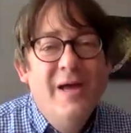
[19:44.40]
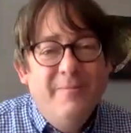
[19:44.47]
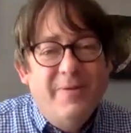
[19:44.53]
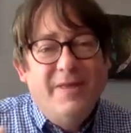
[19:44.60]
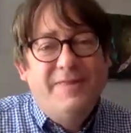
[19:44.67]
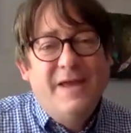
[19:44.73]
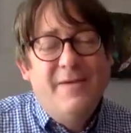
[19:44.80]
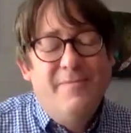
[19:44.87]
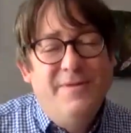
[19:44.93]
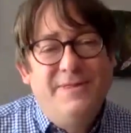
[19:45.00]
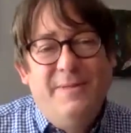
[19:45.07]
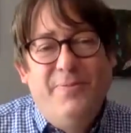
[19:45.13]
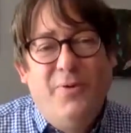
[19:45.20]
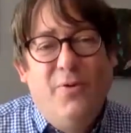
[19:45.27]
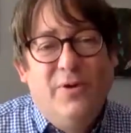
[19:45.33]
But I think with
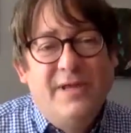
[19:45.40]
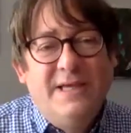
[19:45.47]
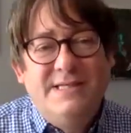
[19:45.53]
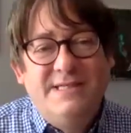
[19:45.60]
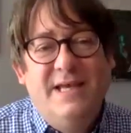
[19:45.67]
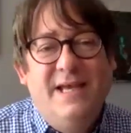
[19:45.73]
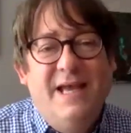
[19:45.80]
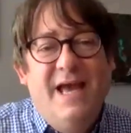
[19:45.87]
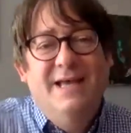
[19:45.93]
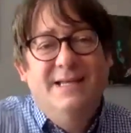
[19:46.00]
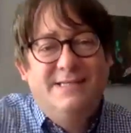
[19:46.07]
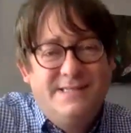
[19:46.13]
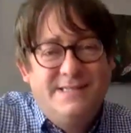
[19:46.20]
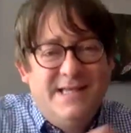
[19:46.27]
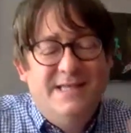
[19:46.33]
the Porkies thing,
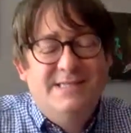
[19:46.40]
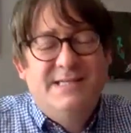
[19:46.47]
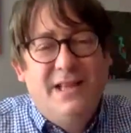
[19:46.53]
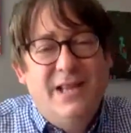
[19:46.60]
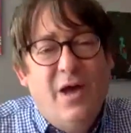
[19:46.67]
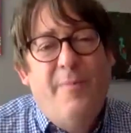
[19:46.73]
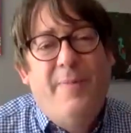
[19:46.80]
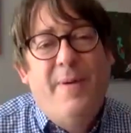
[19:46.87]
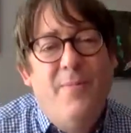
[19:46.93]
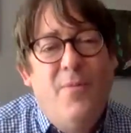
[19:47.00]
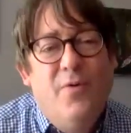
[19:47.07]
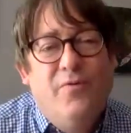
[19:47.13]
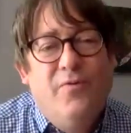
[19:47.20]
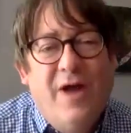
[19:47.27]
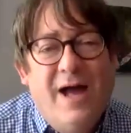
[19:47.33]
it's a little bit
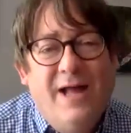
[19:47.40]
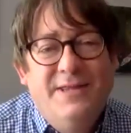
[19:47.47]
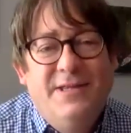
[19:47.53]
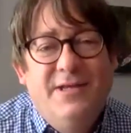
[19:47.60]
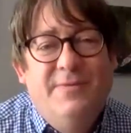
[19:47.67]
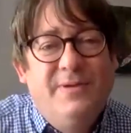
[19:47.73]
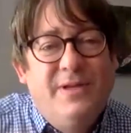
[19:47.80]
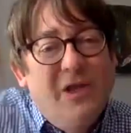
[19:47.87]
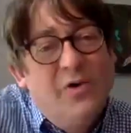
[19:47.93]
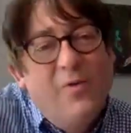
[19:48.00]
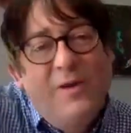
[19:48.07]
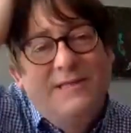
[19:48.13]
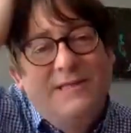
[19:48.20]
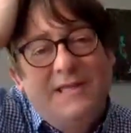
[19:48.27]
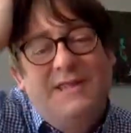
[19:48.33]
more random when you go
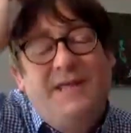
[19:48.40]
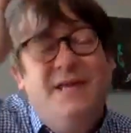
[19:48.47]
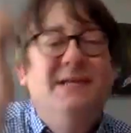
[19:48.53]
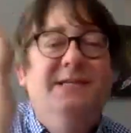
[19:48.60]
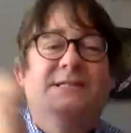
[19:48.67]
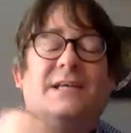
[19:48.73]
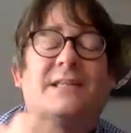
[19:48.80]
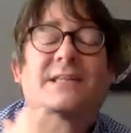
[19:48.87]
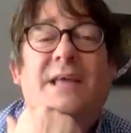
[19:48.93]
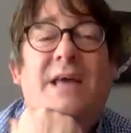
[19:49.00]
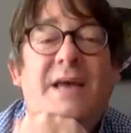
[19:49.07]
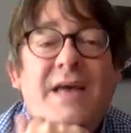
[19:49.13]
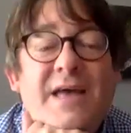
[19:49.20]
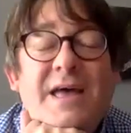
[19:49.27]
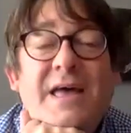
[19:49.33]
into things, and
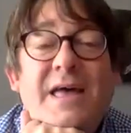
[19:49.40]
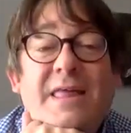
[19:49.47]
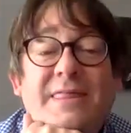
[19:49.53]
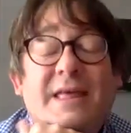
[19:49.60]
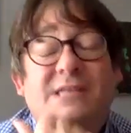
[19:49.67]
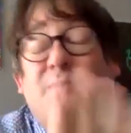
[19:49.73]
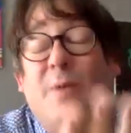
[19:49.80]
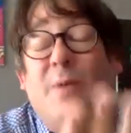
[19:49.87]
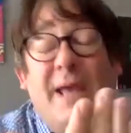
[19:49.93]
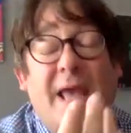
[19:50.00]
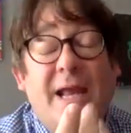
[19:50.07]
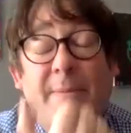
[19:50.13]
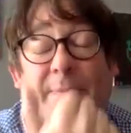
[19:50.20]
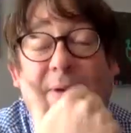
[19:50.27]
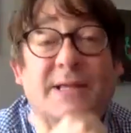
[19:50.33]
that's why it
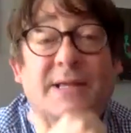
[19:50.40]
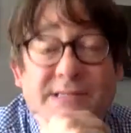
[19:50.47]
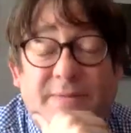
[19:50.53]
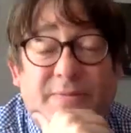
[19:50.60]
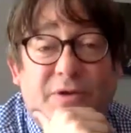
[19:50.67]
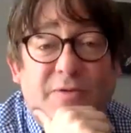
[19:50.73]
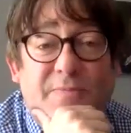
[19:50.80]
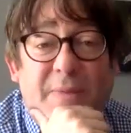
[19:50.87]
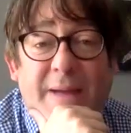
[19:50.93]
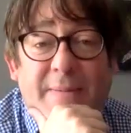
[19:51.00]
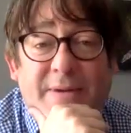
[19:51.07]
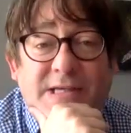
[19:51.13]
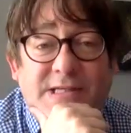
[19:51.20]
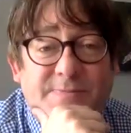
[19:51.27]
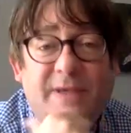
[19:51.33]
kind of brings up good
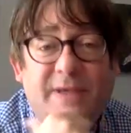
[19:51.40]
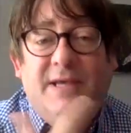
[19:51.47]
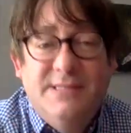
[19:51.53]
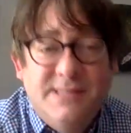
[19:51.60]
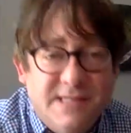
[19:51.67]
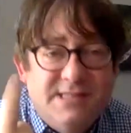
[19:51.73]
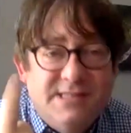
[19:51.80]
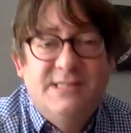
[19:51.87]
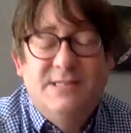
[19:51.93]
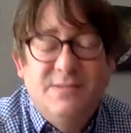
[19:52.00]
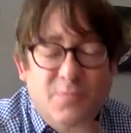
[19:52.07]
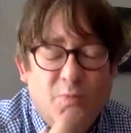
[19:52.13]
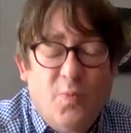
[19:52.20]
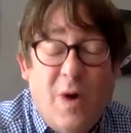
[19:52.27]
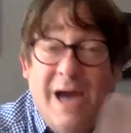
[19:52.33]
memories, because it's,
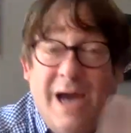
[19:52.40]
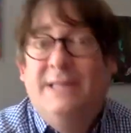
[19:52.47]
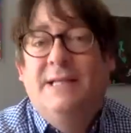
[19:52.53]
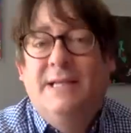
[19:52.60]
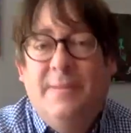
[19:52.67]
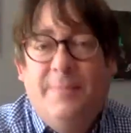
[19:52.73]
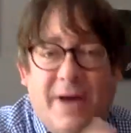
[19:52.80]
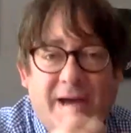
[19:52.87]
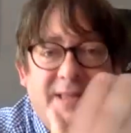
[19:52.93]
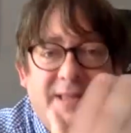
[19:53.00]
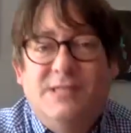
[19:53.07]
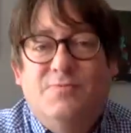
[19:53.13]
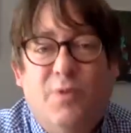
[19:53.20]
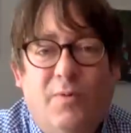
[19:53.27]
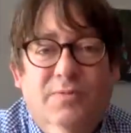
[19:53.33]
why did I buy
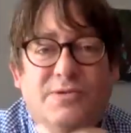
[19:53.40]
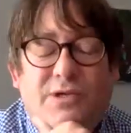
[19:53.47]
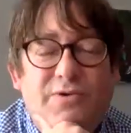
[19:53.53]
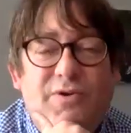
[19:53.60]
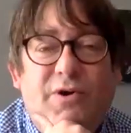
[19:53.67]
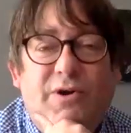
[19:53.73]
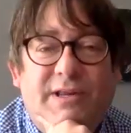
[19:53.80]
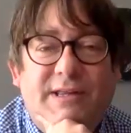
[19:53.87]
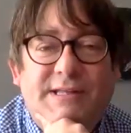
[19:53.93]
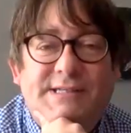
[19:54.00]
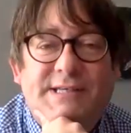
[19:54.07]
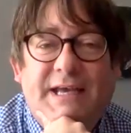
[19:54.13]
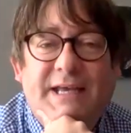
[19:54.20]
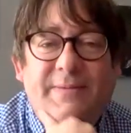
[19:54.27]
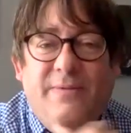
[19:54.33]
this? What was going on at the
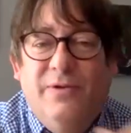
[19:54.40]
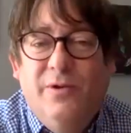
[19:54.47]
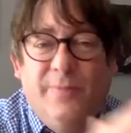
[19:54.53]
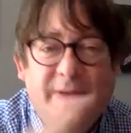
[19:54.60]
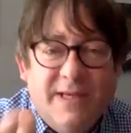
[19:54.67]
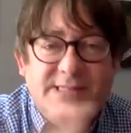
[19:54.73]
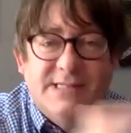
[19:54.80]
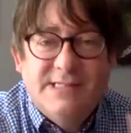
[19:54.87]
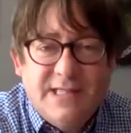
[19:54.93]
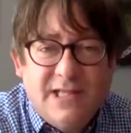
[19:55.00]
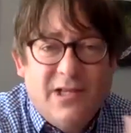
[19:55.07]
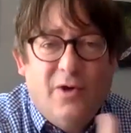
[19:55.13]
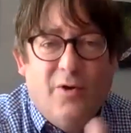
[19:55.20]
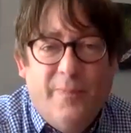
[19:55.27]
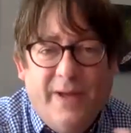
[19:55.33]
time? Because it's a
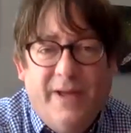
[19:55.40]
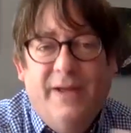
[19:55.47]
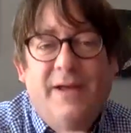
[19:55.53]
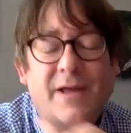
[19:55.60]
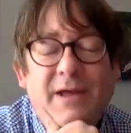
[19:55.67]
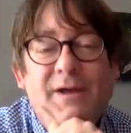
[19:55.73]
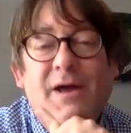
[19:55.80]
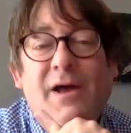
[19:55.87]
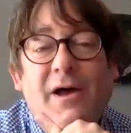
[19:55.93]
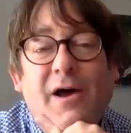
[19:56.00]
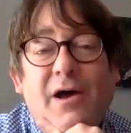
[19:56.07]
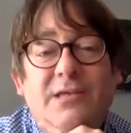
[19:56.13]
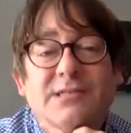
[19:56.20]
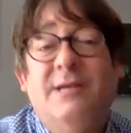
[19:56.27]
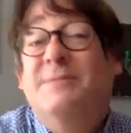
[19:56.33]
little bit
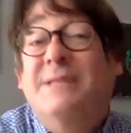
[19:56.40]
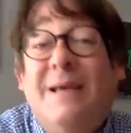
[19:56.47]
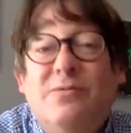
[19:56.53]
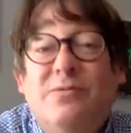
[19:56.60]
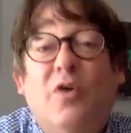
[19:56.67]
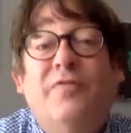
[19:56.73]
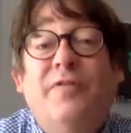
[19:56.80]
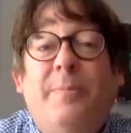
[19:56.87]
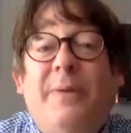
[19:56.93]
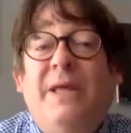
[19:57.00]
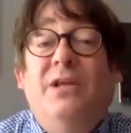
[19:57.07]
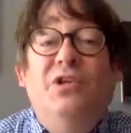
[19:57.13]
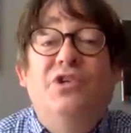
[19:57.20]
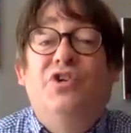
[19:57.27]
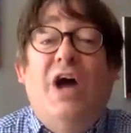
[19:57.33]
sometimes off the
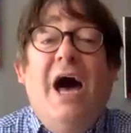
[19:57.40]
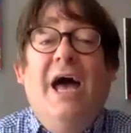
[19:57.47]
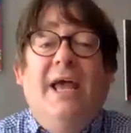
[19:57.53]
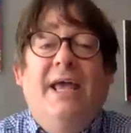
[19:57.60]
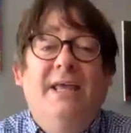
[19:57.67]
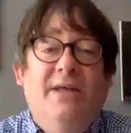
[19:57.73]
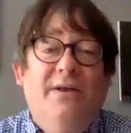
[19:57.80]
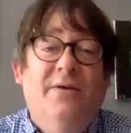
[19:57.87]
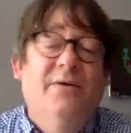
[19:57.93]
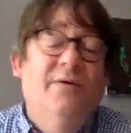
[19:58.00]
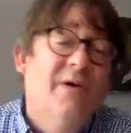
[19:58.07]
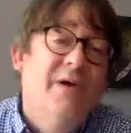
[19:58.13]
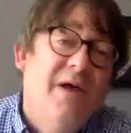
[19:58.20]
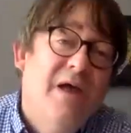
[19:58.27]
beaten track, you know.